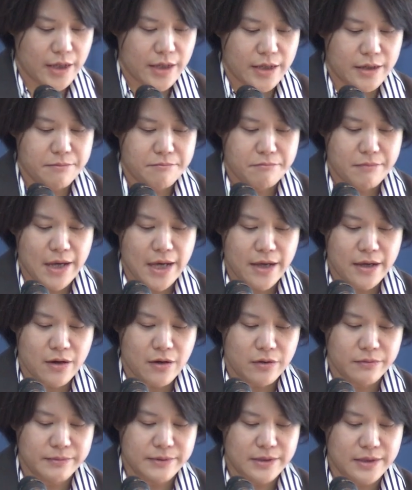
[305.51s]
In May
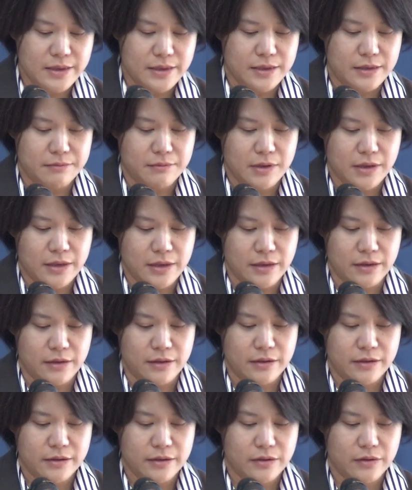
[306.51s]
of this
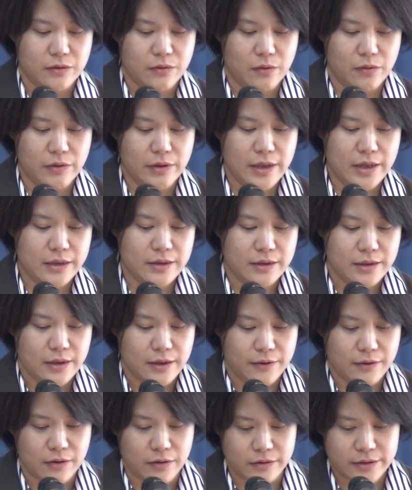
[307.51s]
year, the Korea
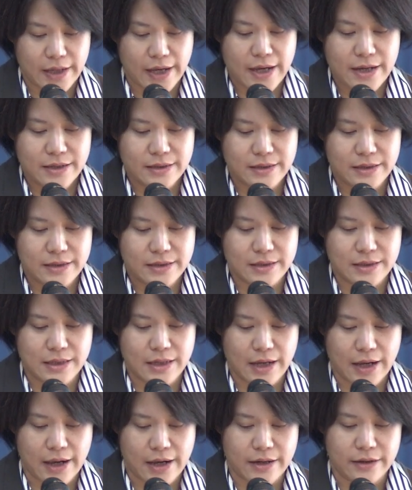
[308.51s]

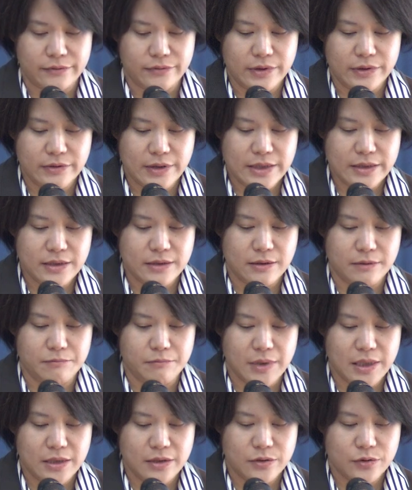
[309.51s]
KDCA released the
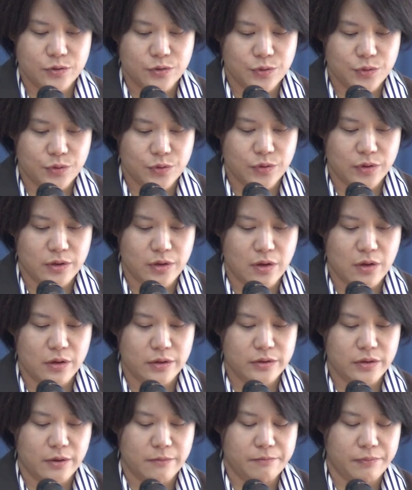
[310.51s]
mid to
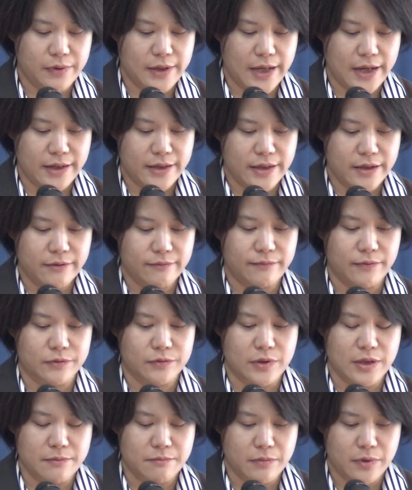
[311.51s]
long-term planning for
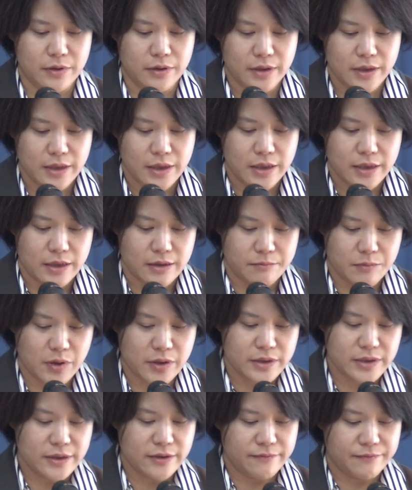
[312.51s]
the
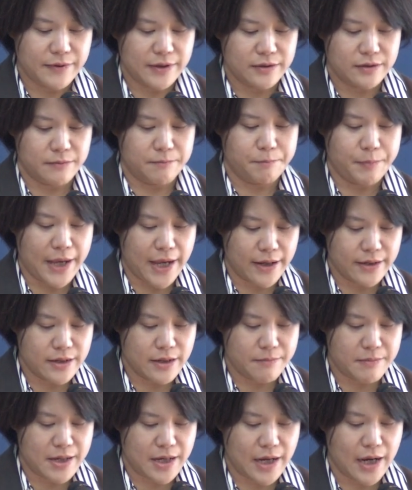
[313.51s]
emerging infection
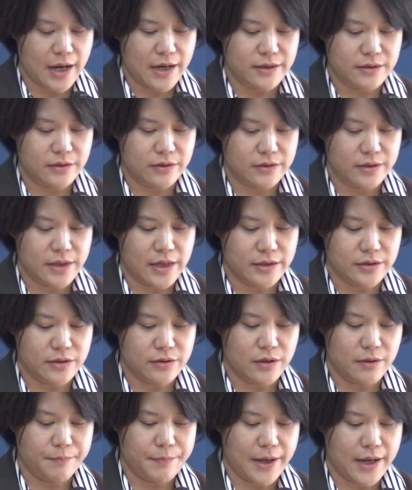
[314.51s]
pandemic as a
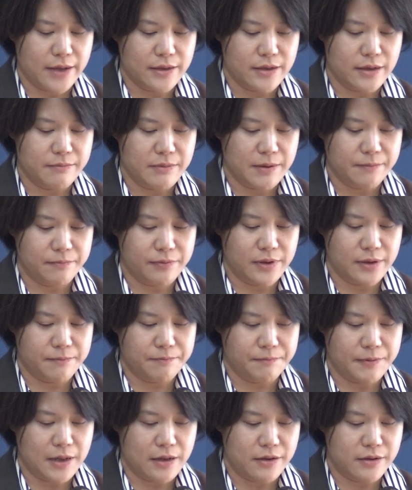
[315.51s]
national pandemic
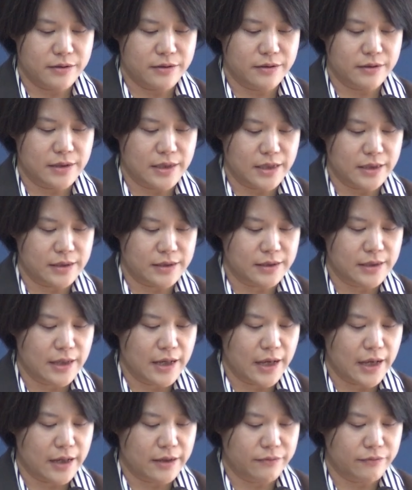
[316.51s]
preparedness
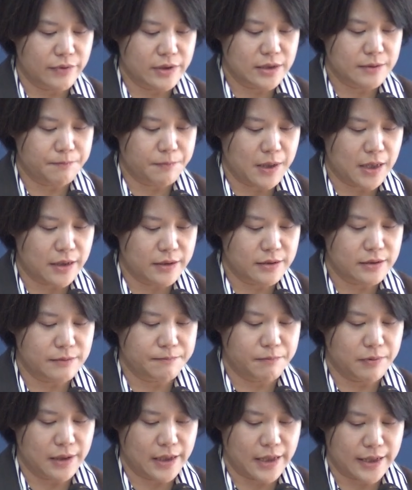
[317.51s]
and response
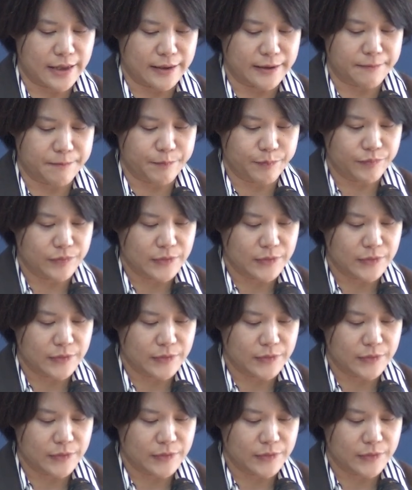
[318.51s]
plan.